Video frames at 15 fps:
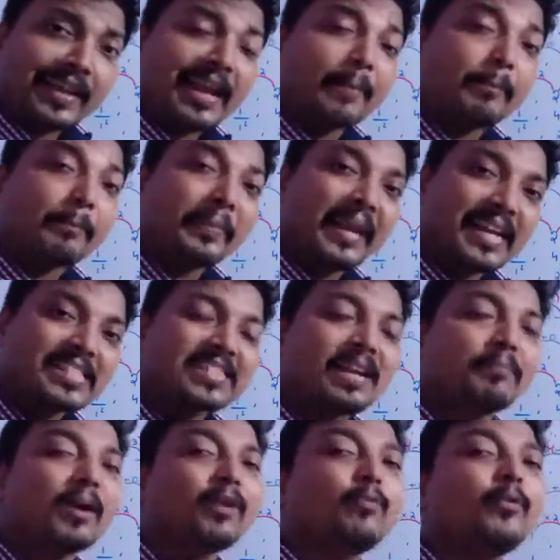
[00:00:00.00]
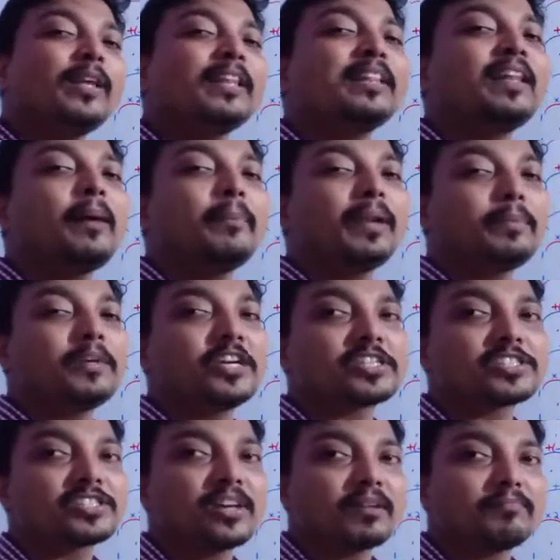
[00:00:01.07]
a fixed number with the
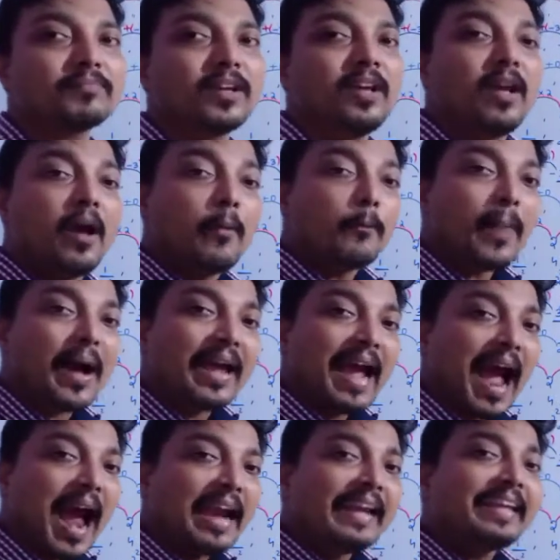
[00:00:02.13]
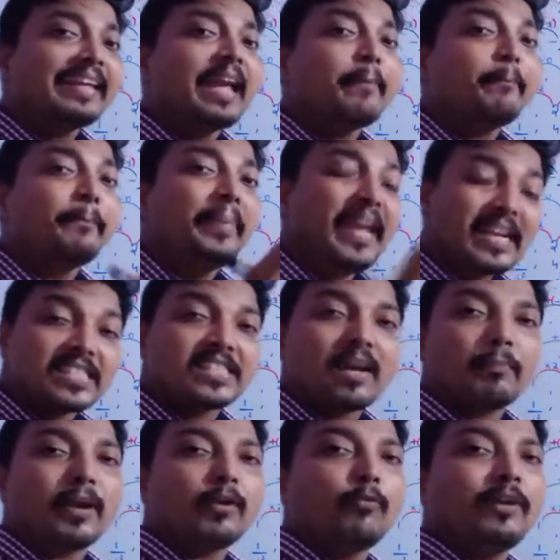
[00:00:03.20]
previous term. By adding a fixed
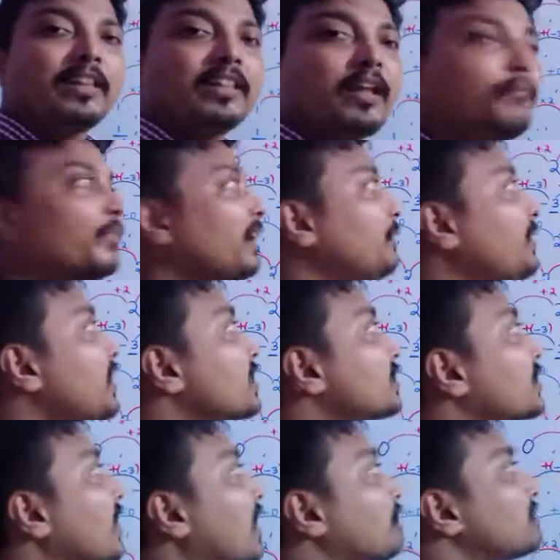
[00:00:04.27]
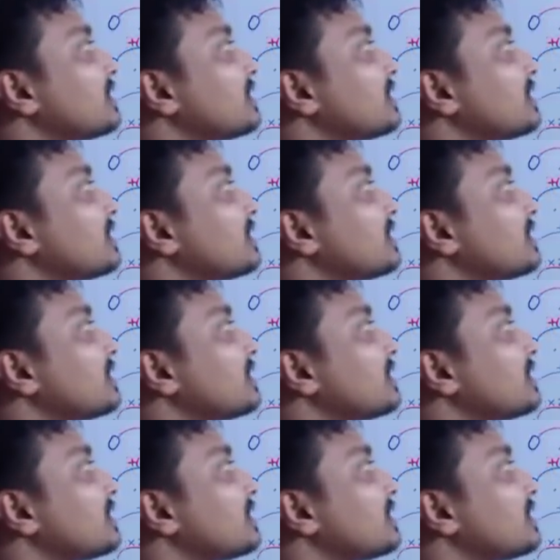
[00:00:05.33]
number with the previous term.